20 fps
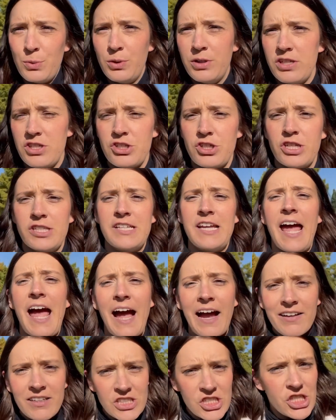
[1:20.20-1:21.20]
district, it
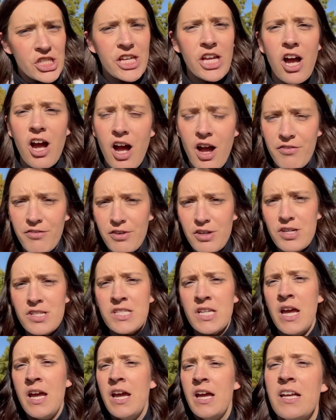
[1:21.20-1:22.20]
actually offers
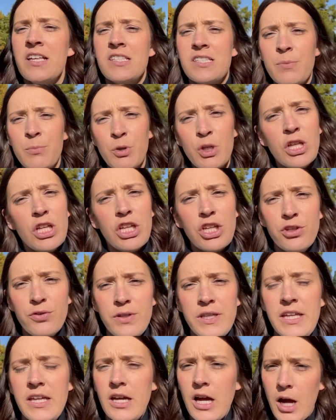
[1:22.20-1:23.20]
some really
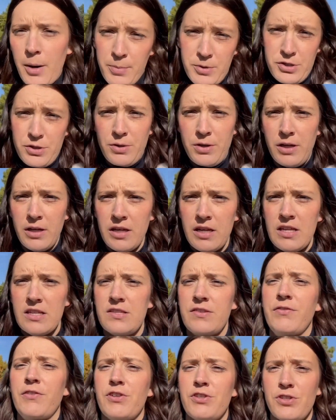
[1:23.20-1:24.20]
unique
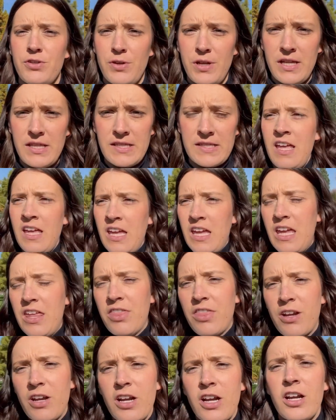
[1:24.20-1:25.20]
opportunities for students.
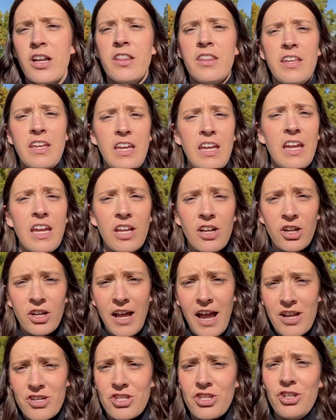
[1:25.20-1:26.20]
Either the
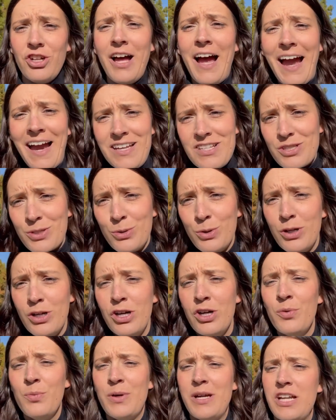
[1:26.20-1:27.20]
International High
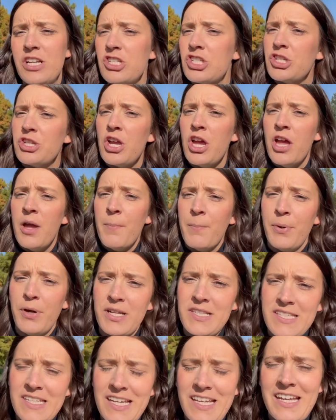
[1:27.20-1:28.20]
School, which
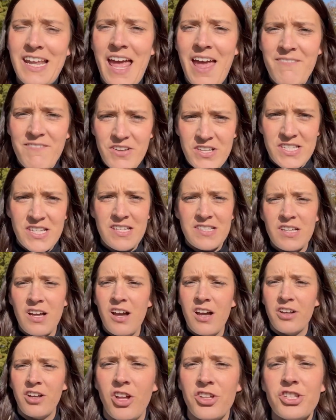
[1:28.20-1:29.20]
puts an emphasis
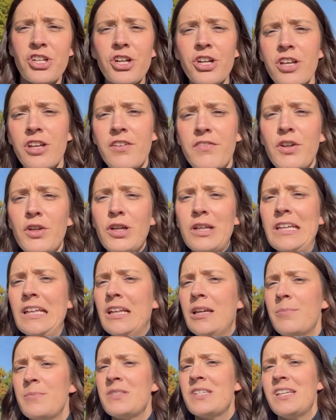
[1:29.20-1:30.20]
on alternative
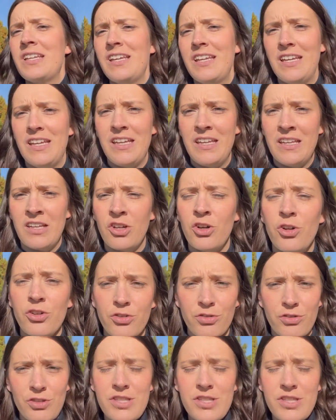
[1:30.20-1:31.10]
curriculums in cultural